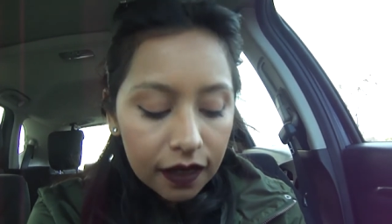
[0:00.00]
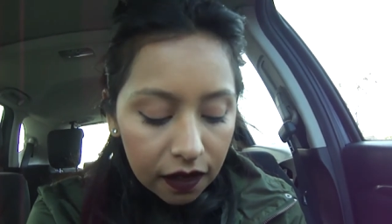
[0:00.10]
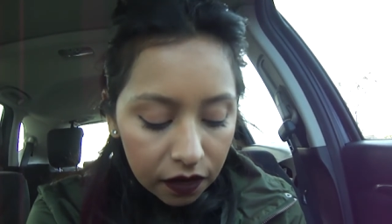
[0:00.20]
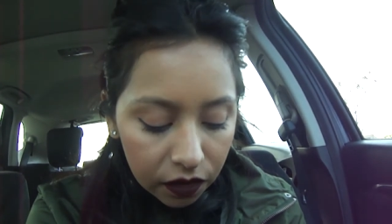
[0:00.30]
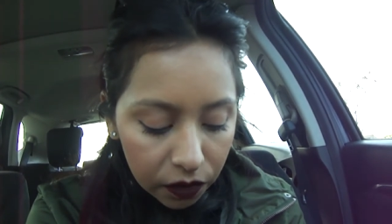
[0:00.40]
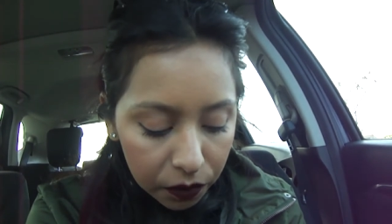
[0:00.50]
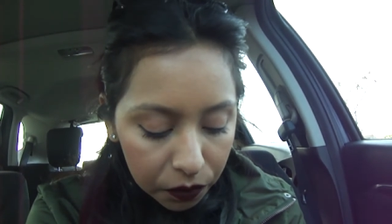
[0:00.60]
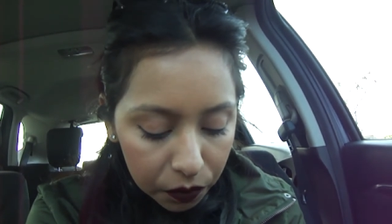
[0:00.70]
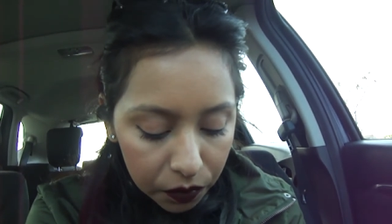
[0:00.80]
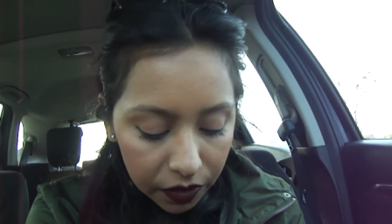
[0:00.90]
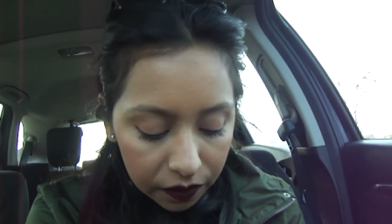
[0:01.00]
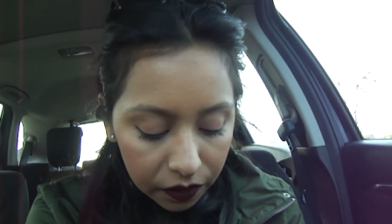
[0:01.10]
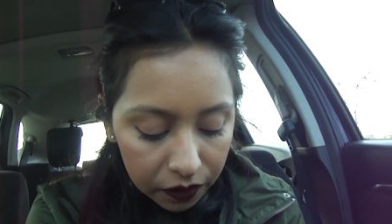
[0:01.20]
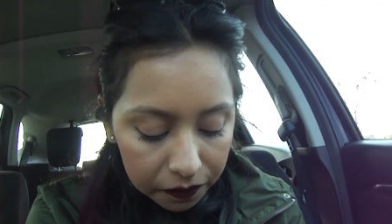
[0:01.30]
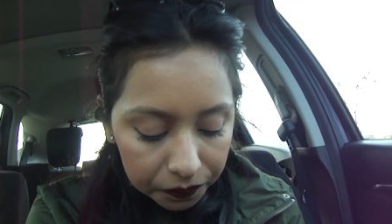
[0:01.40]
I don't know,
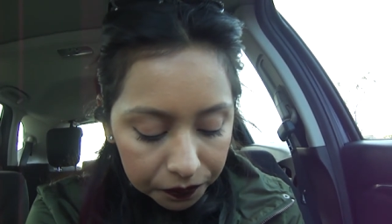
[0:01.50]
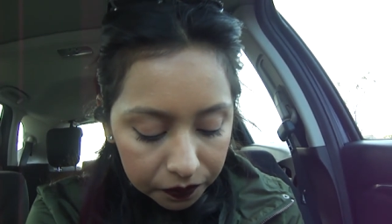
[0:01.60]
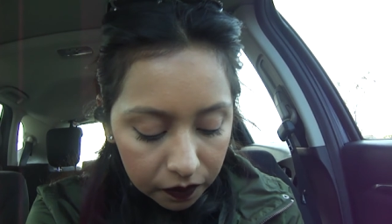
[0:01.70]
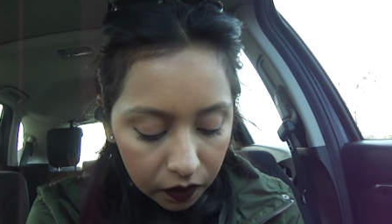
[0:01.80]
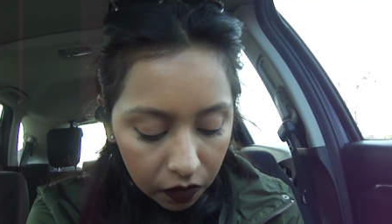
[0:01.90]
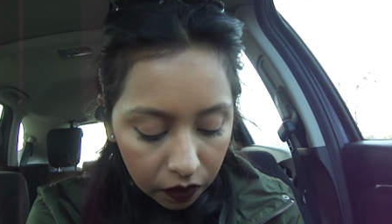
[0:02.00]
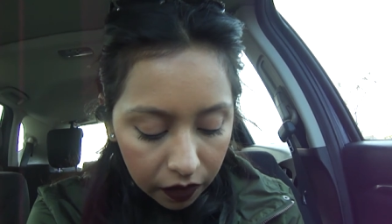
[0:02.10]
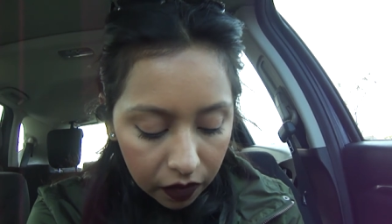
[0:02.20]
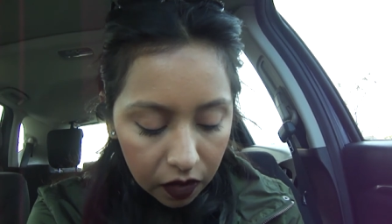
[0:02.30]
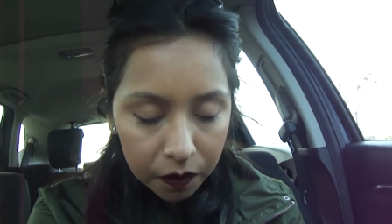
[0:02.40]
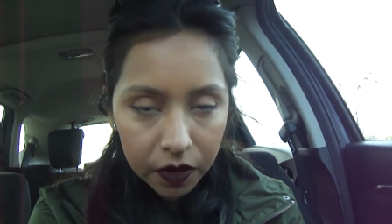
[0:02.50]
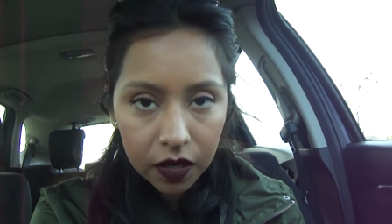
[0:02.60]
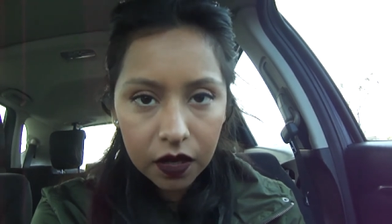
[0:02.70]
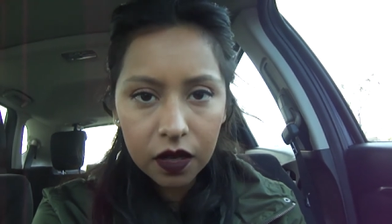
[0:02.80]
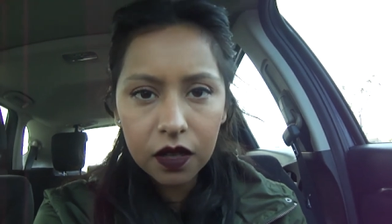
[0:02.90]
whatever. All right, I'm
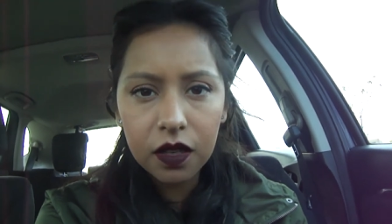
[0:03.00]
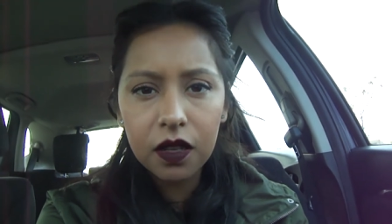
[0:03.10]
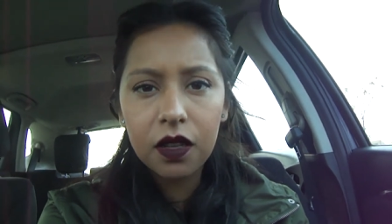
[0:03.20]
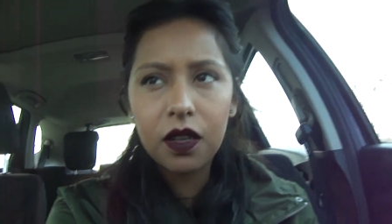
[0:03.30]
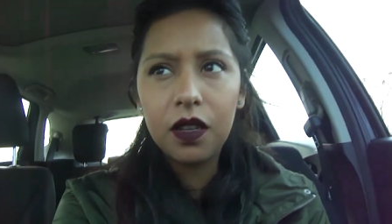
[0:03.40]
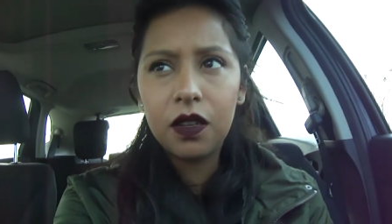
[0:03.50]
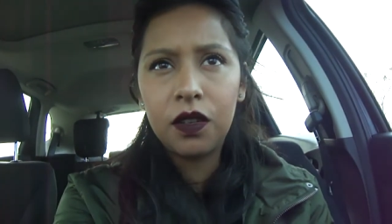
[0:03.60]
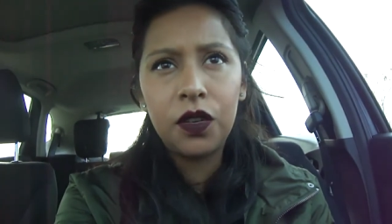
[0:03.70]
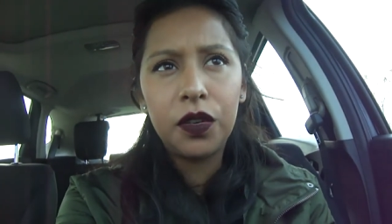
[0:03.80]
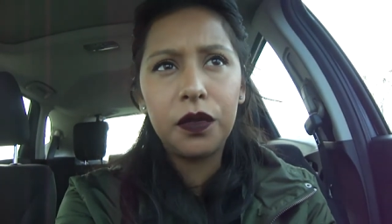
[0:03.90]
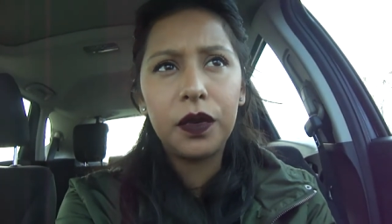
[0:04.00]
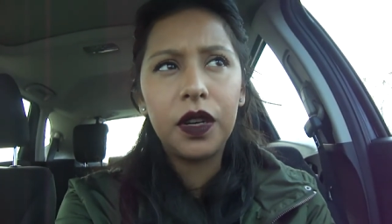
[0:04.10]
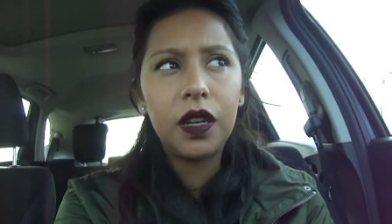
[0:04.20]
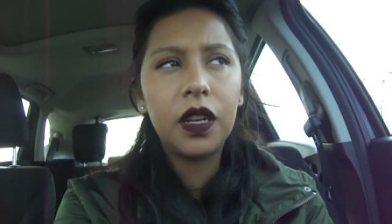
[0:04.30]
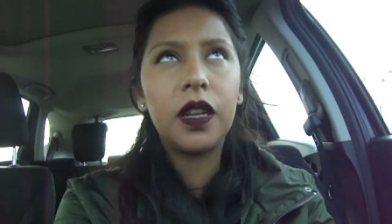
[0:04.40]
gonna go to
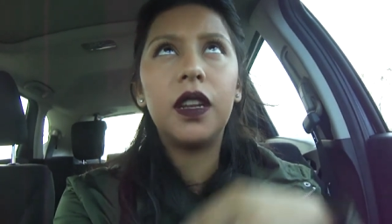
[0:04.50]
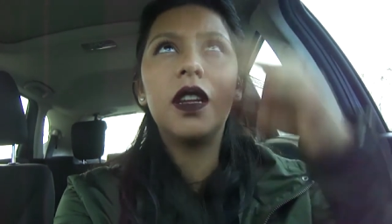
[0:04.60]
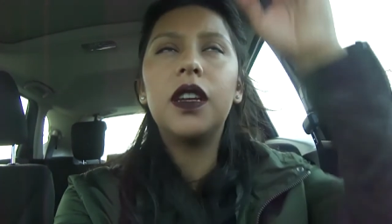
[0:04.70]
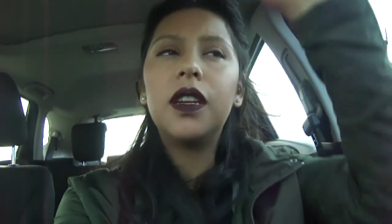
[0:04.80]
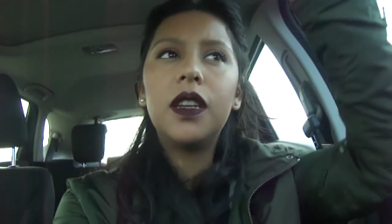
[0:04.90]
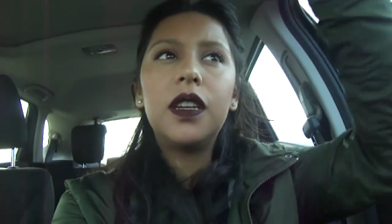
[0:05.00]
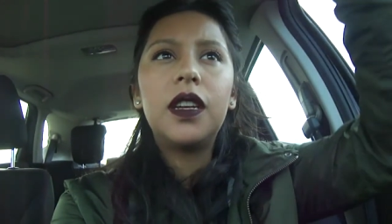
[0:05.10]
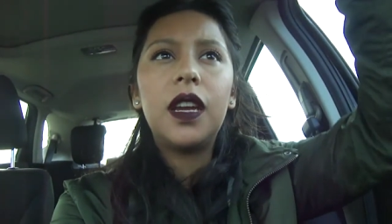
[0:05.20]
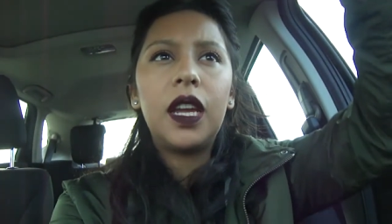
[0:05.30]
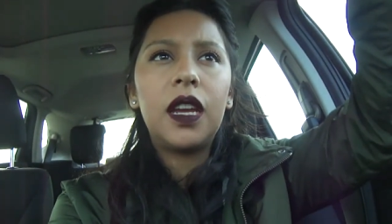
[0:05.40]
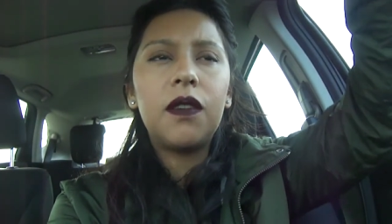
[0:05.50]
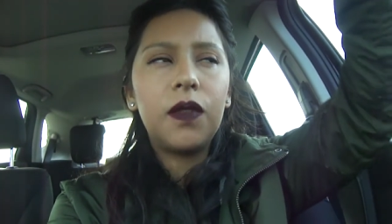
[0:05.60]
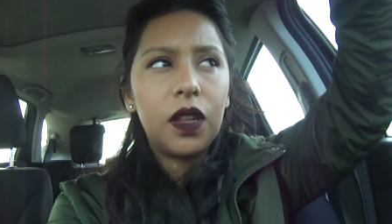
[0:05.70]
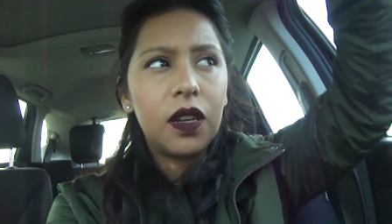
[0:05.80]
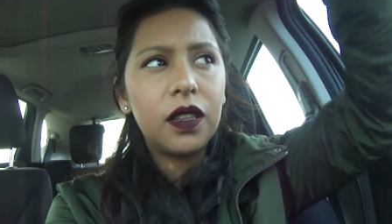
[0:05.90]
work and I can't
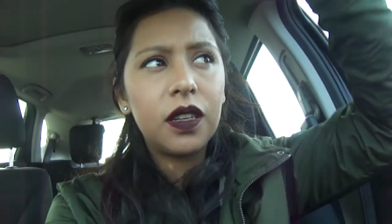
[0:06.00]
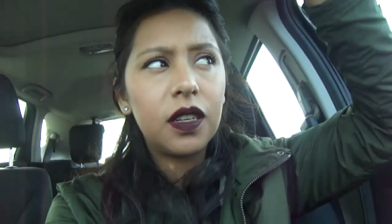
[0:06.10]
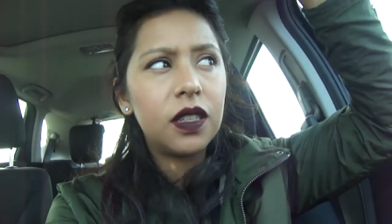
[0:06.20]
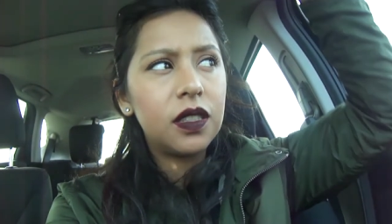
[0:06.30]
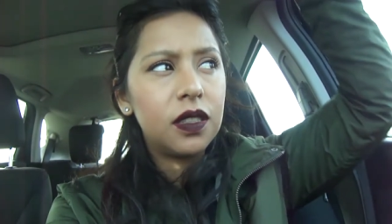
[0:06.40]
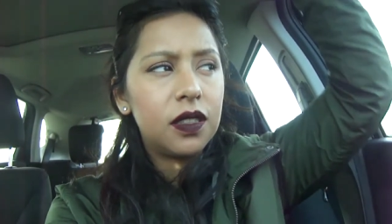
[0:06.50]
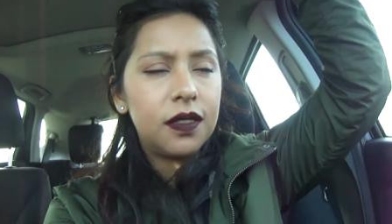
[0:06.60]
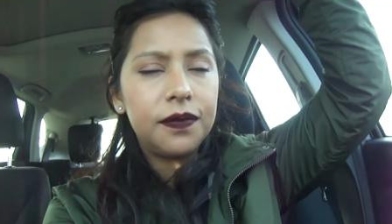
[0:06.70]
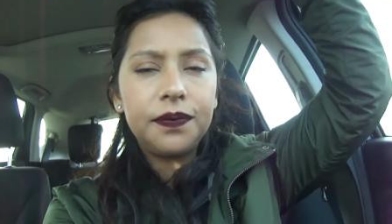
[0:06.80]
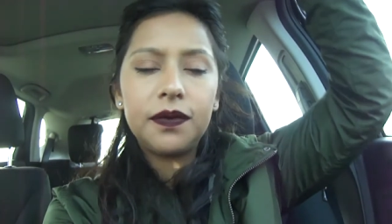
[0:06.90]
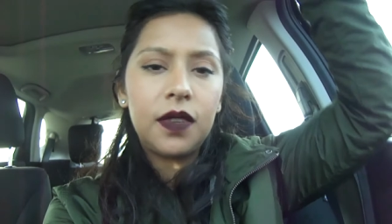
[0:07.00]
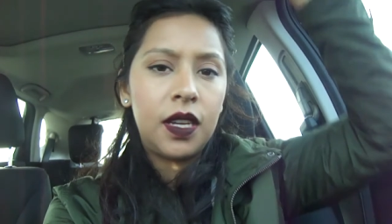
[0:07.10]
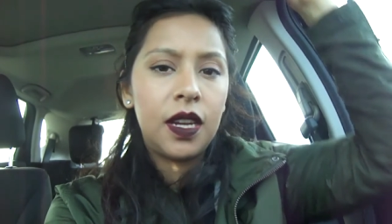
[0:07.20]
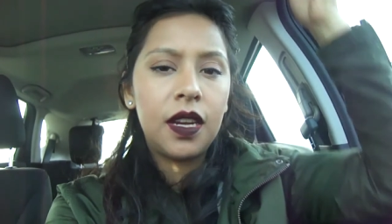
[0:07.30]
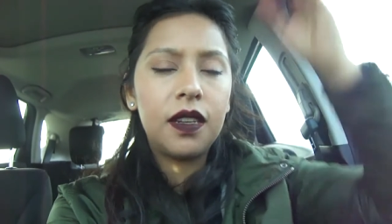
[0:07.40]
vlog there because I
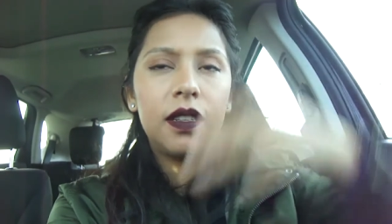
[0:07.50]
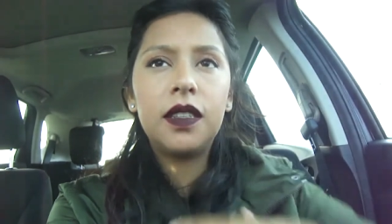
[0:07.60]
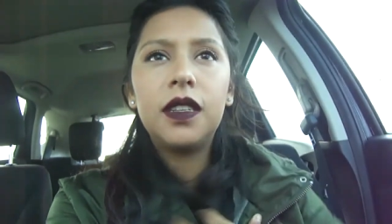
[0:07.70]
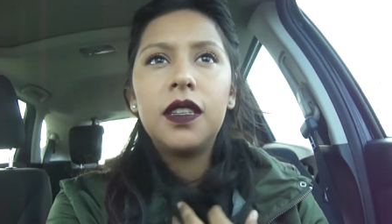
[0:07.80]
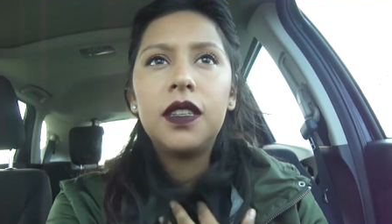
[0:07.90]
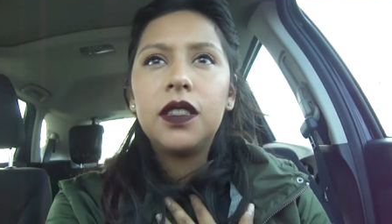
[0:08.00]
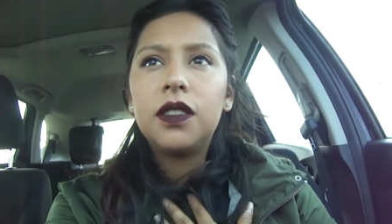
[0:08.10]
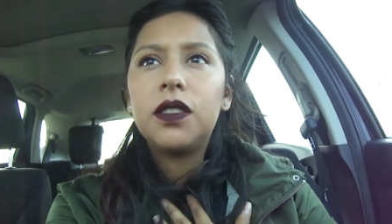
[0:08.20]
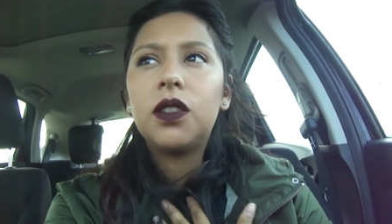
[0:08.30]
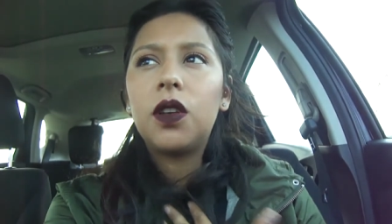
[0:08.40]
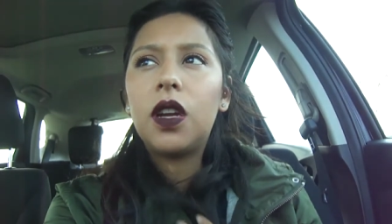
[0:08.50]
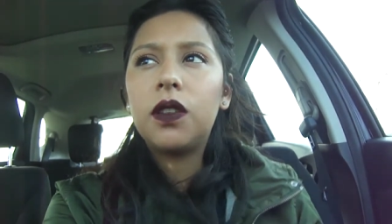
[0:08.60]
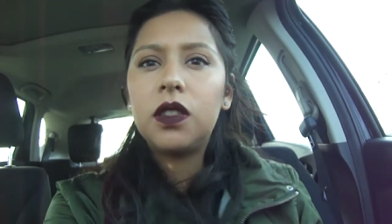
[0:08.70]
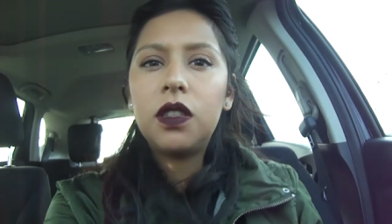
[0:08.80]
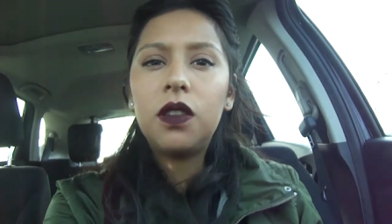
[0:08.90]
can't. So I'll
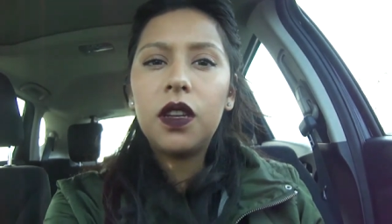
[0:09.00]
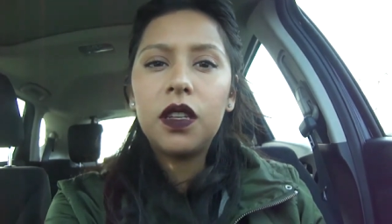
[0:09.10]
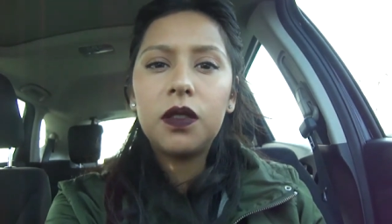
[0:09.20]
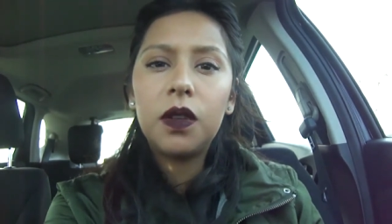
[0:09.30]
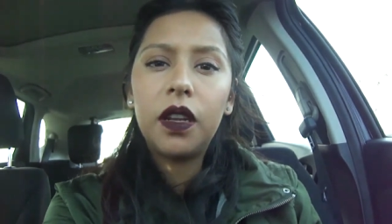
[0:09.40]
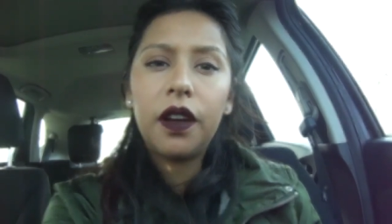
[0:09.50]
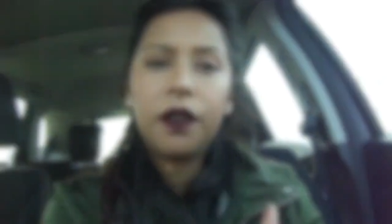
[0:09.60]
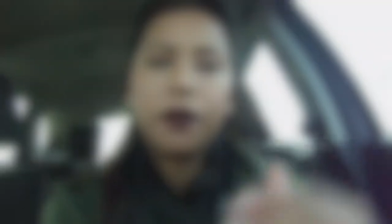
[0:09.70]
see you guys when I get off.